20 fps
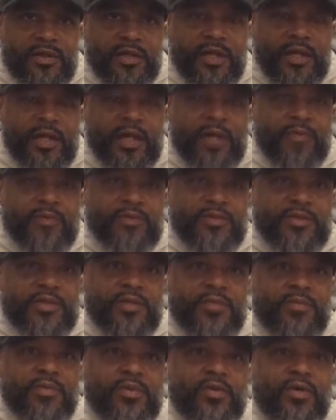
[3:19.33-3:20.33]
and able to
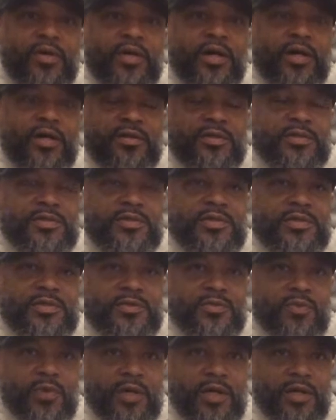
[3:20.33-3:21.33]
employ others as
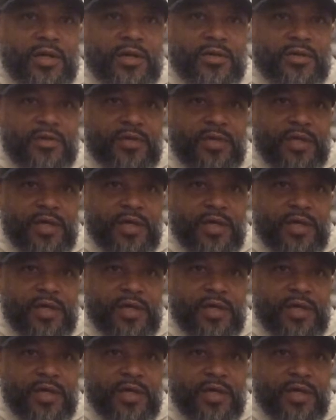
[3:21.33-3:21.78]
well.